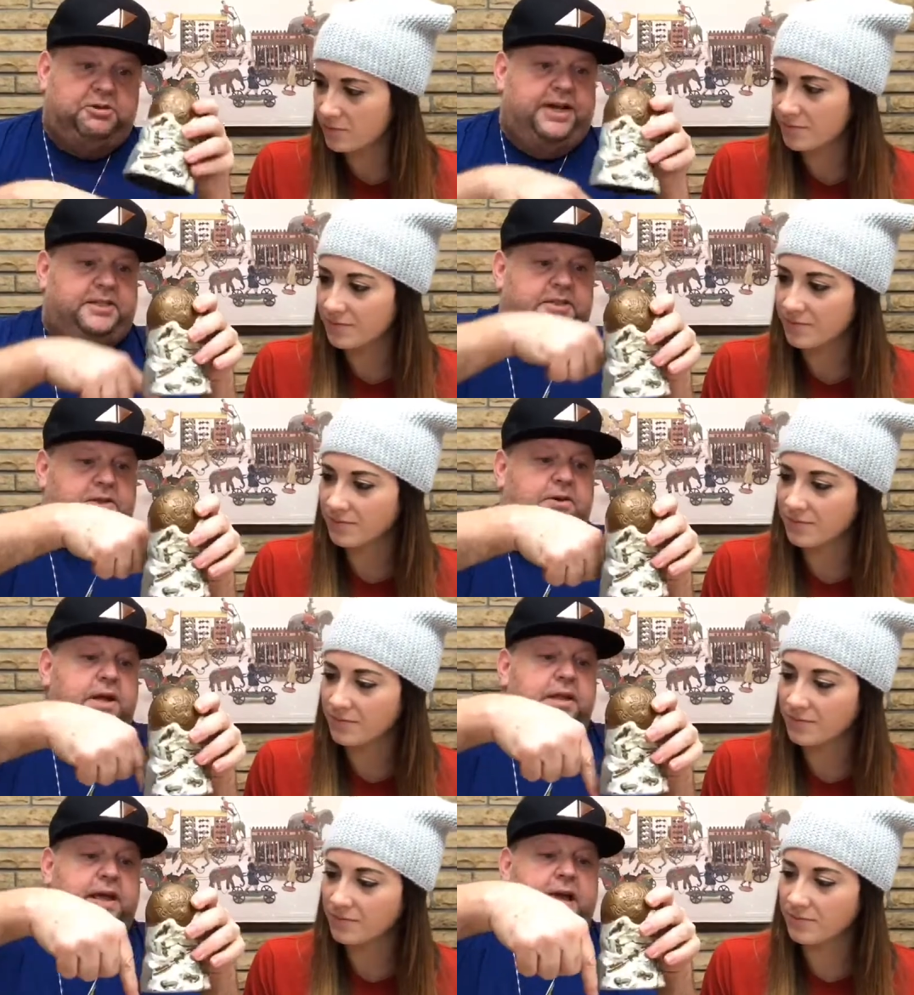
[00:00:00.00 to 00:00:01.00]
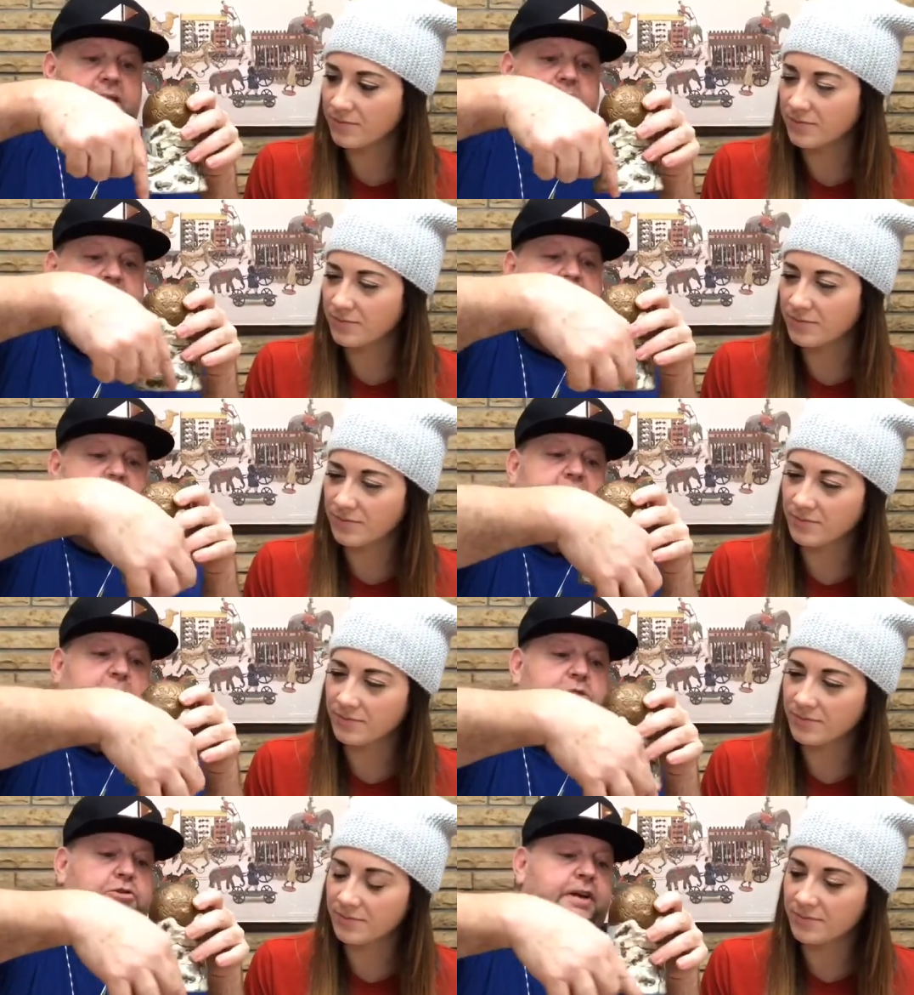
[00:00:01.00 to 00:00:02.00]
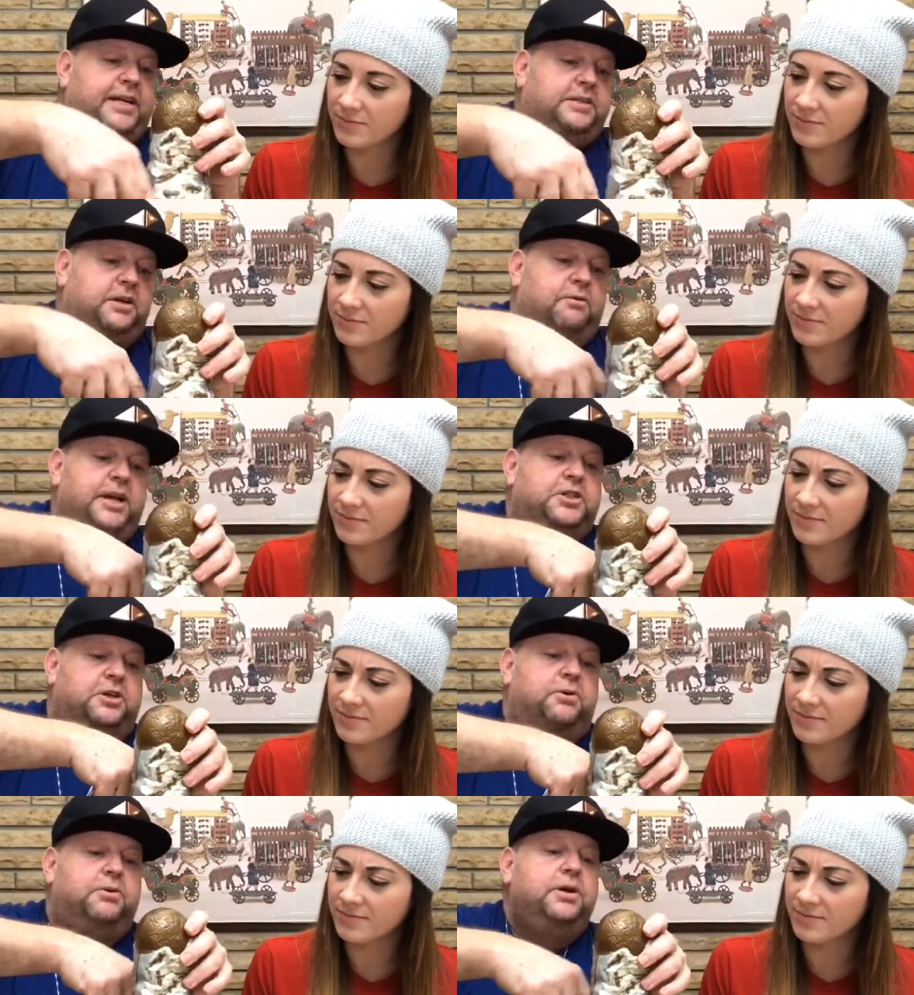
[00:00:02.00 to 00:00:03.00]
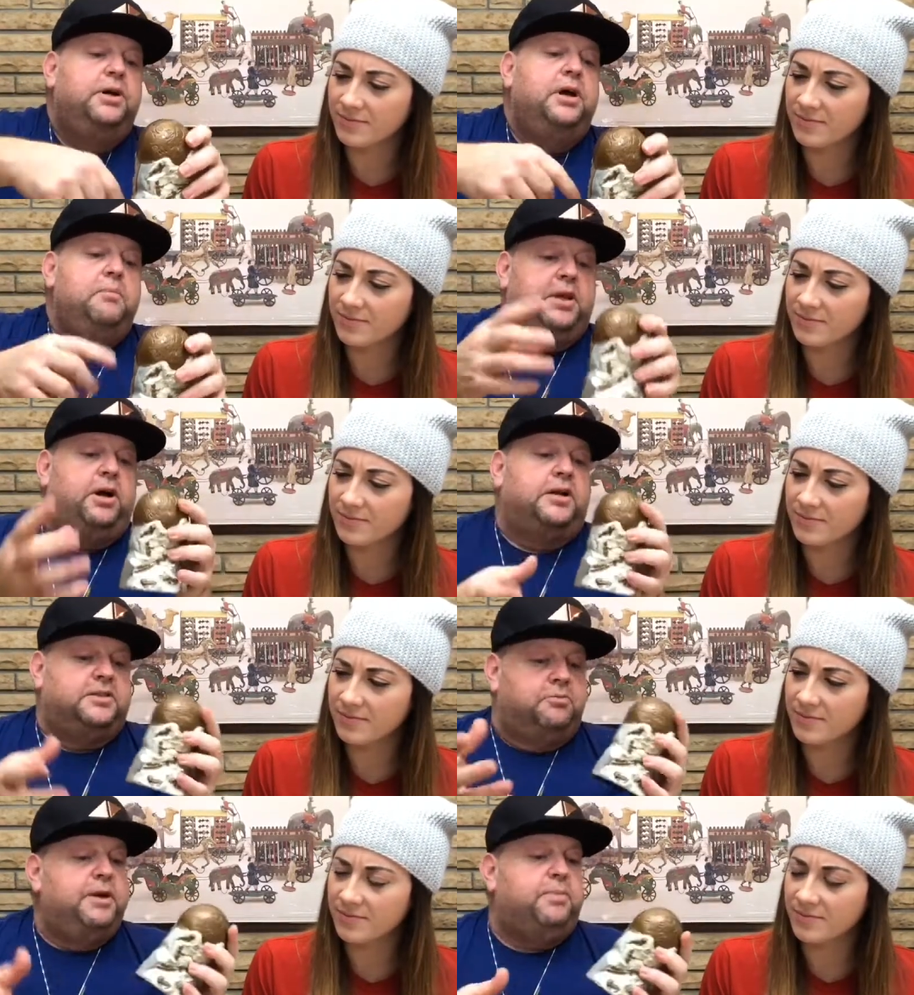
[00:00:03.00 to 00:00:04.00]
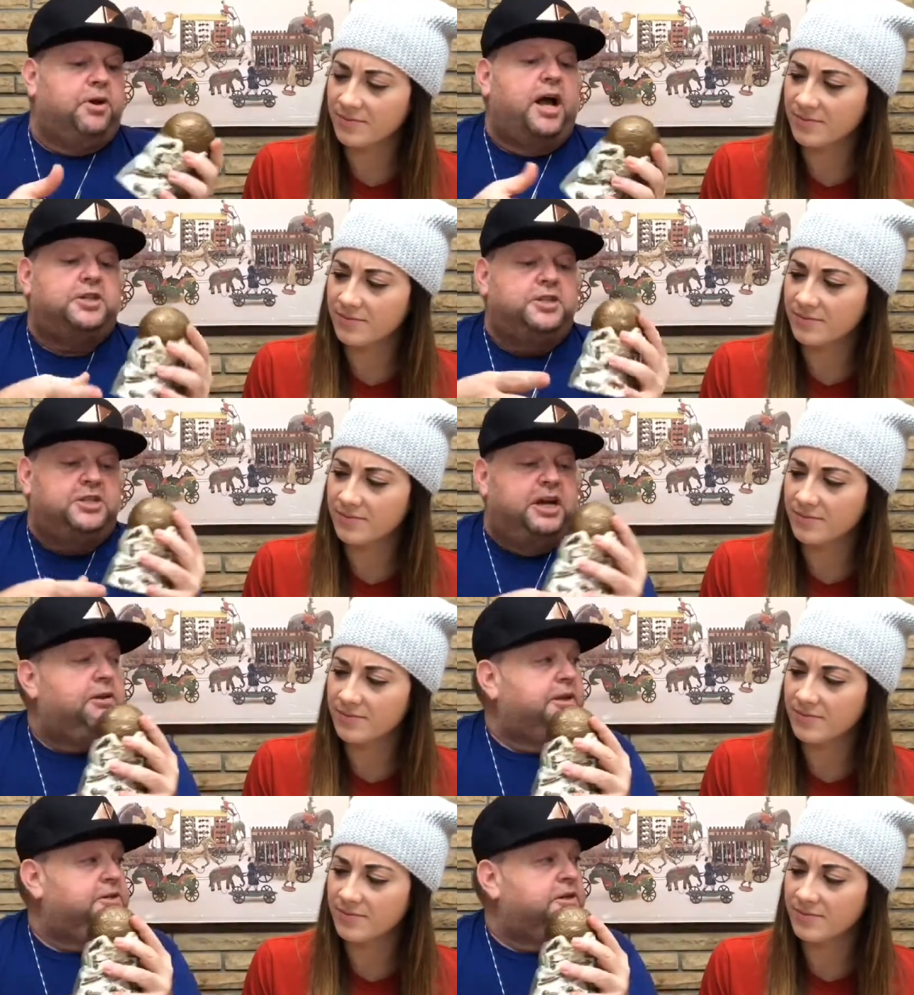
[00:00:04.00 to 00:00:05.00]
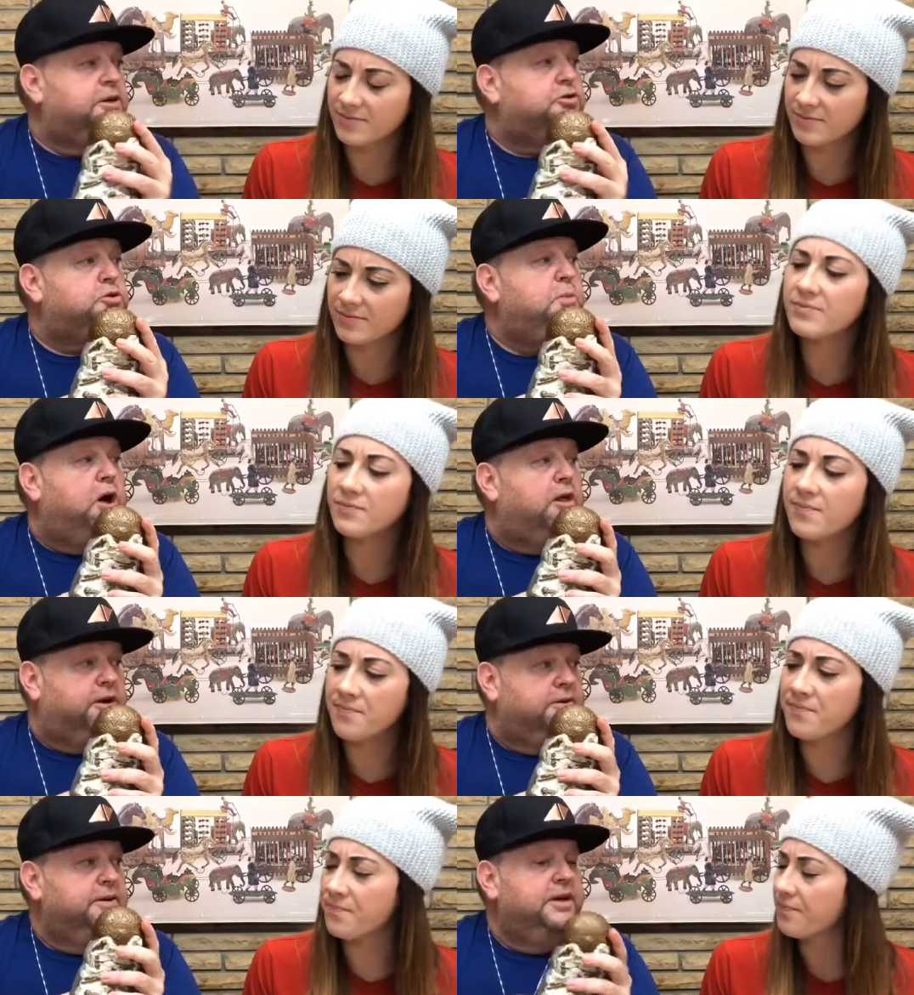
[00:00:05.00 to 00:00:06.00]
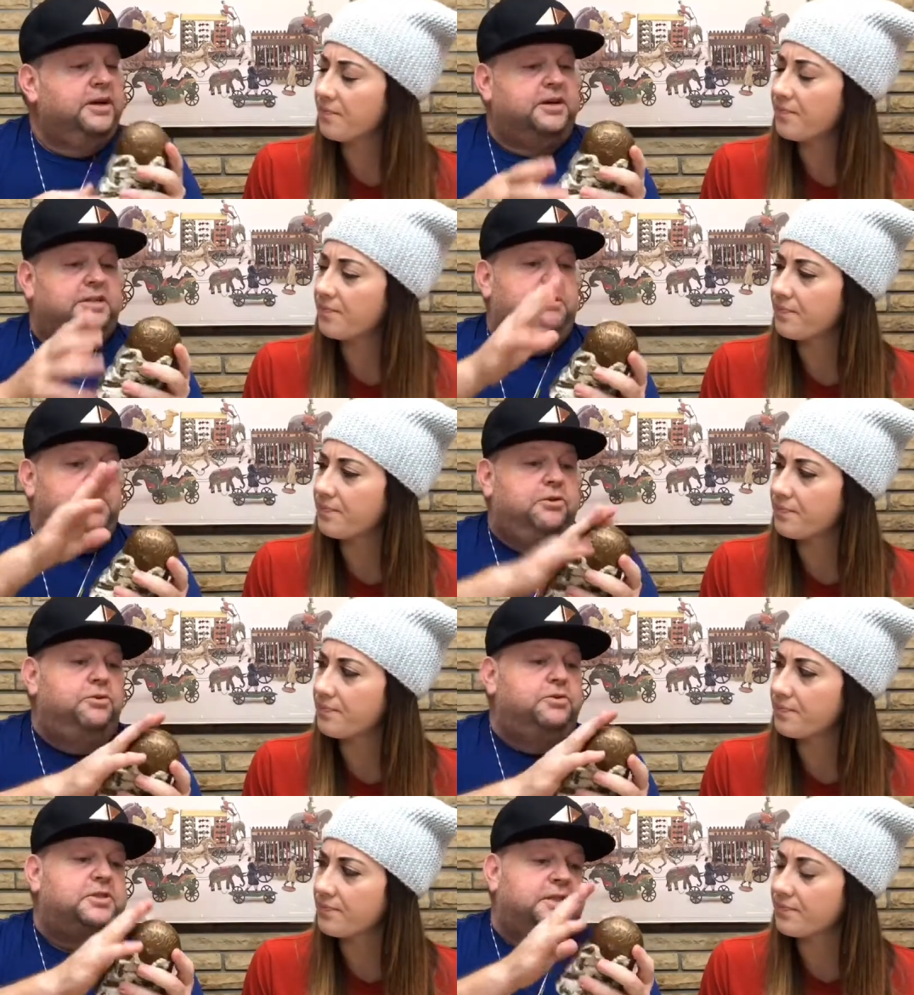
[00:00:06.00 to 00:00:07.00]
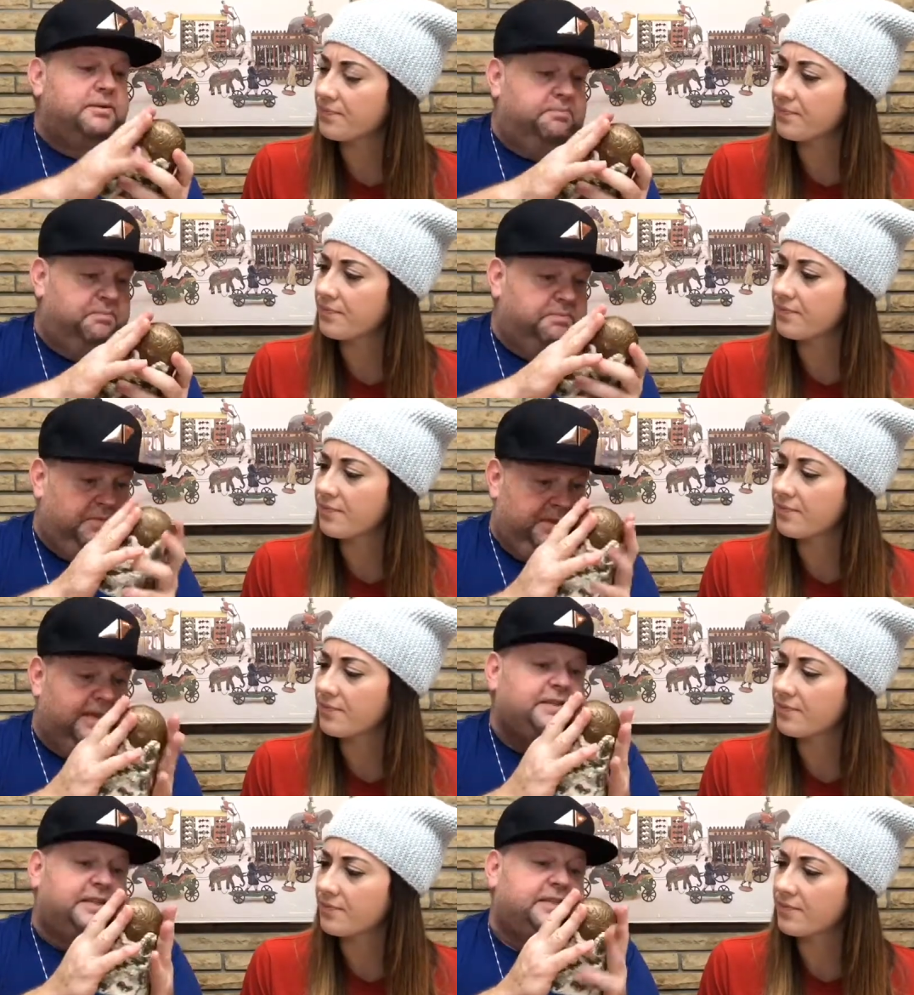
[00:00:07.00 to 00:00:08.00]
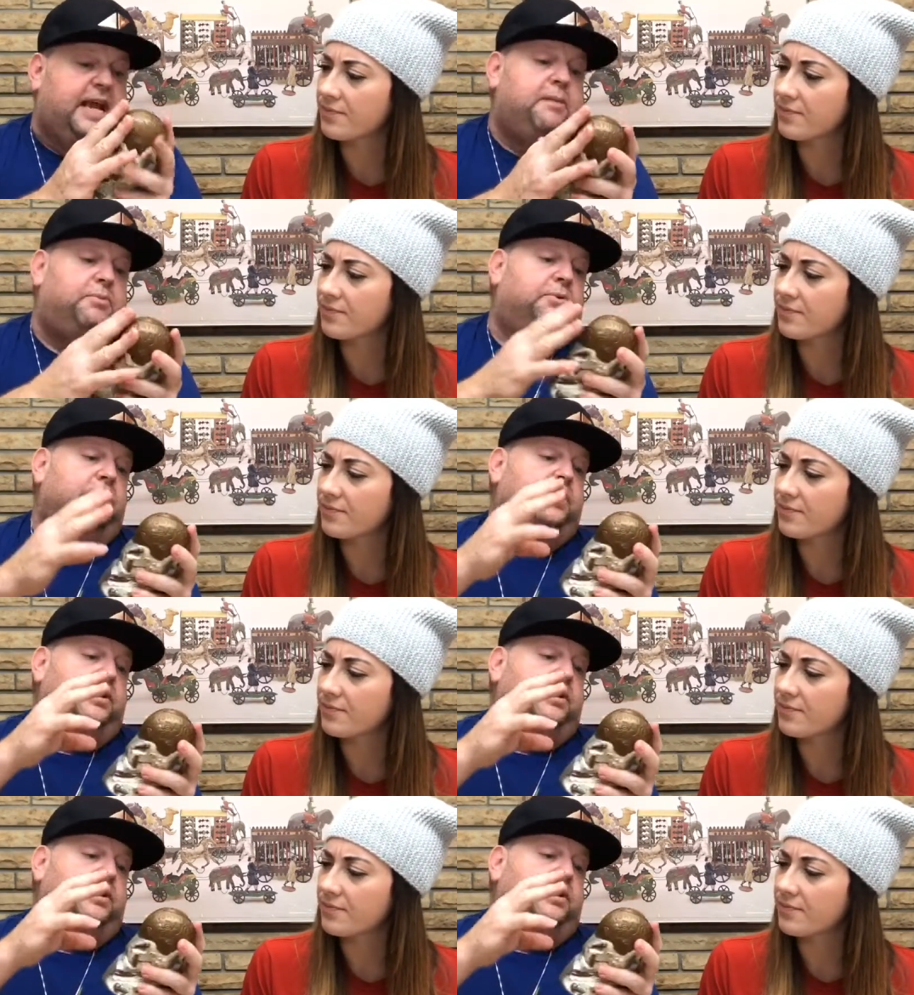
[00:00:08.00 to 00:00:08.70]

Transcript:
Speaker 1: tracing. So they had the bank and he would trace an original because the reproduction generally is a little smaller because mm-hmm. they would use the, this example